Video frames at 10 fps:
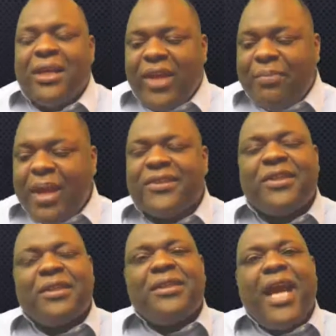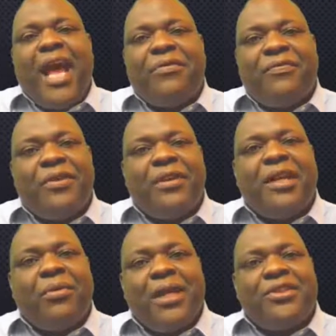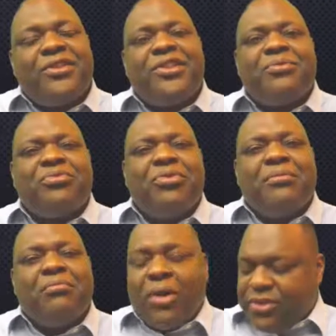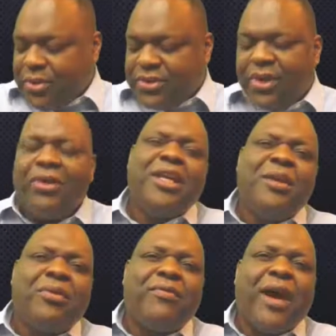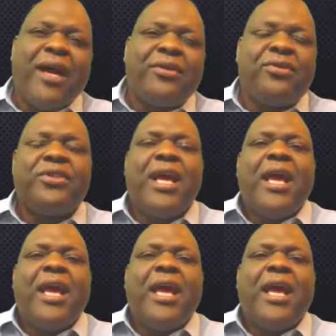They basically have affiliate relationships with multiple turnkey providers,